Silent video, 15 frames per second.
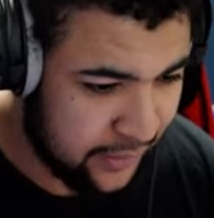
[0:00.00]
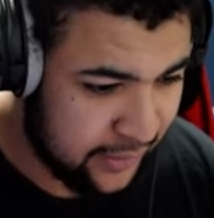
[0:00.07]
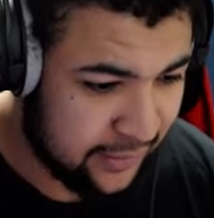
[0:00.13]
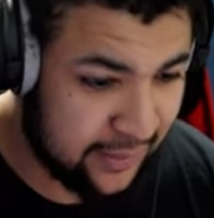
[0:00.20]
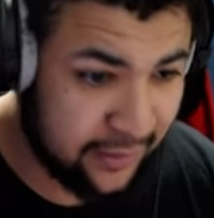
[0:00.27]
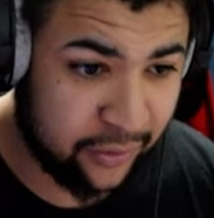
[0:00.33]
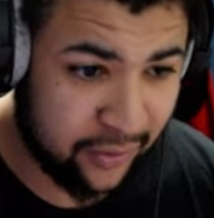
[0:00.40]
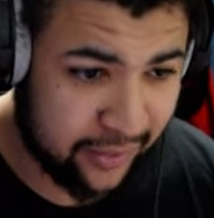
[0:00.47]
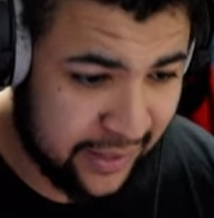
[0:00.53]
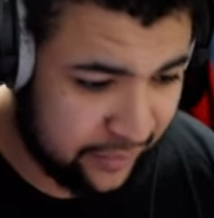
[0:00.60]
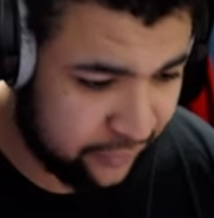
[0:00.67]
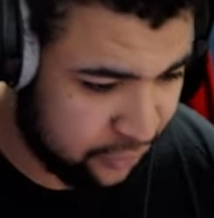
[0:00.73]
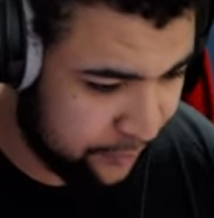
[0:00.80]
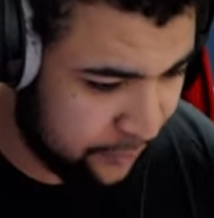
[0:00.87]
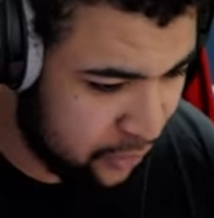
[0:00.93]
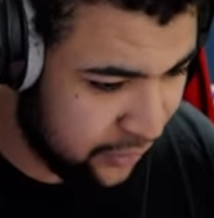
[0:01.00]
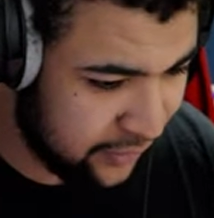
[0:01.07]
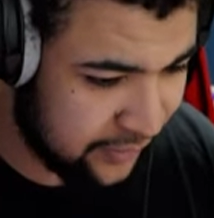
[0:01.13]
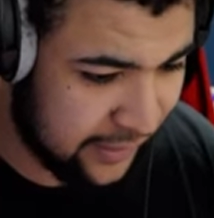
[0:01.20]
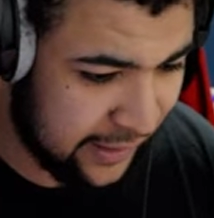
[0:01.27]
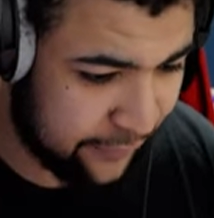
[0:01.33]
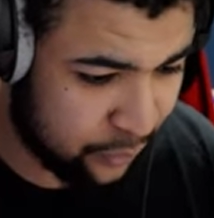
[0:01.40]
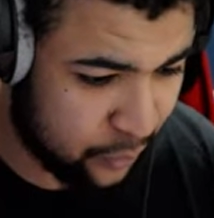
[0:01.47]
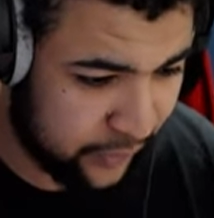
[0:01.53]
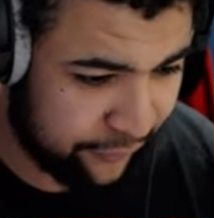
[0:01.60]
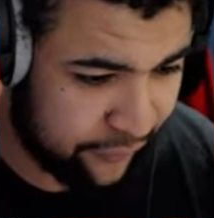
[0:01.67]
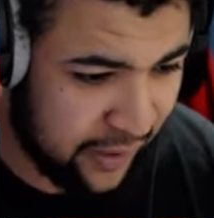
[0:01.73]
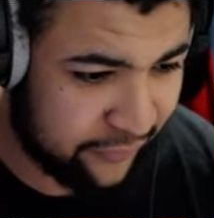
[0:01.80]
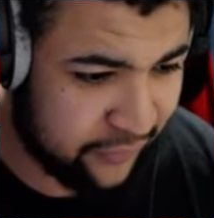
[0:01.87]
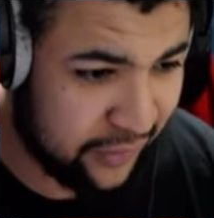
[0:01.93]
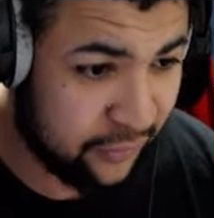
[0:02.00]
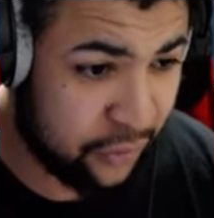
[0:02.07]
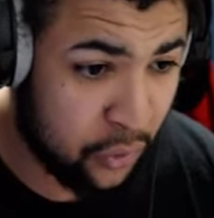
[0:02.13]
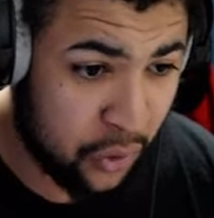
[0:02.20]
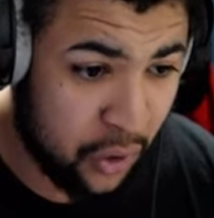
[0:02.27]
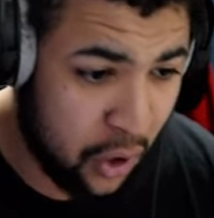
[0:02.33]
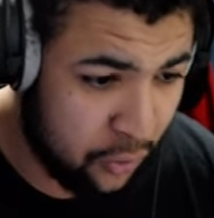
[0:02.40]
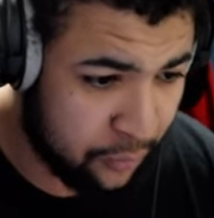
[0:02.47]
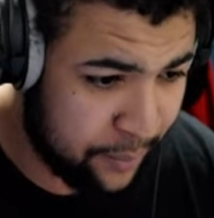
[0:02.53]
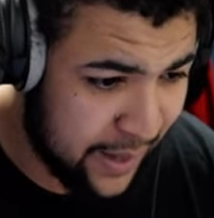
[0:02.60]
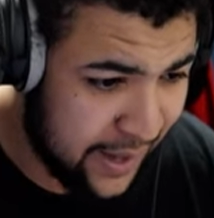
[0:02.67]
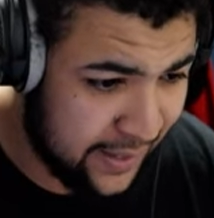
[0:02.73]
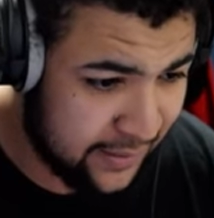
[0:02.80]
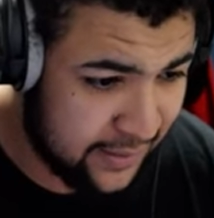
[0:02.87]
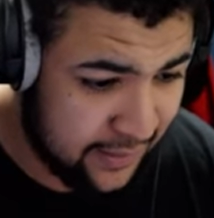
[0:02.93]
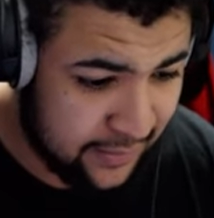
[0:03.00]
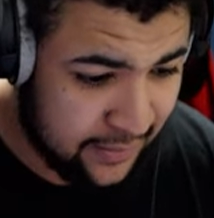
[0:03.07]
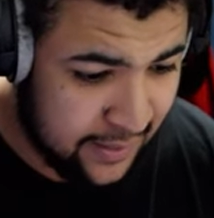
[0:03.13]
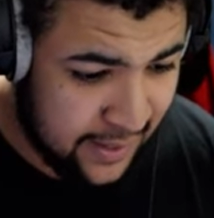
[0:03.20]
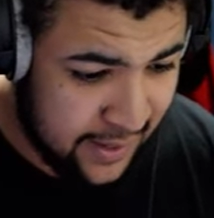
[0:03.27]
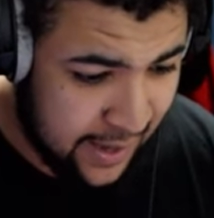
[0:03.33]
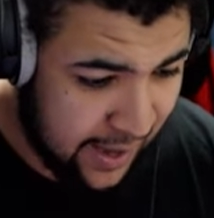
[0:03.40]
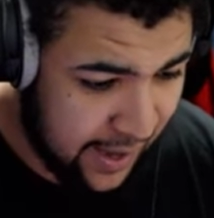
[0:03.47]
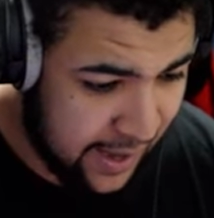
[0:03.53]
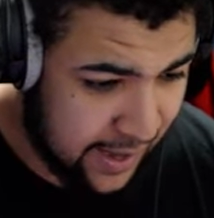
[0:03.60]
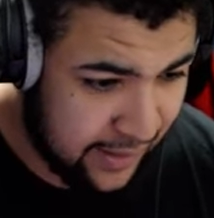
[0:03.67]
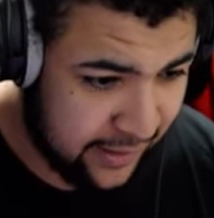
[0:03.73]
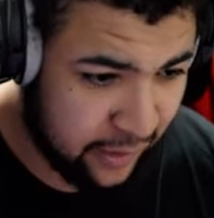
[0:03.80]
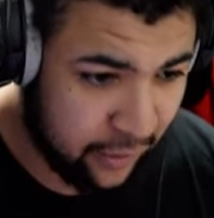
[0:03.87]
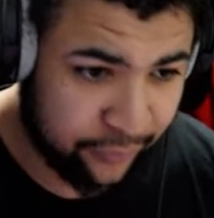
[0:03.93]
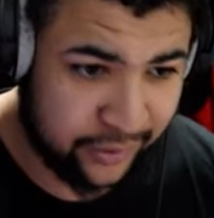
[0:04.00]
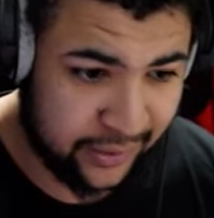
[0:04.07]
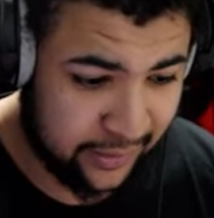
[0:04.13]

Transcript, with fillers: gives you a thousand super coins. Level twenty-five gives you a gold pack, and then obviously the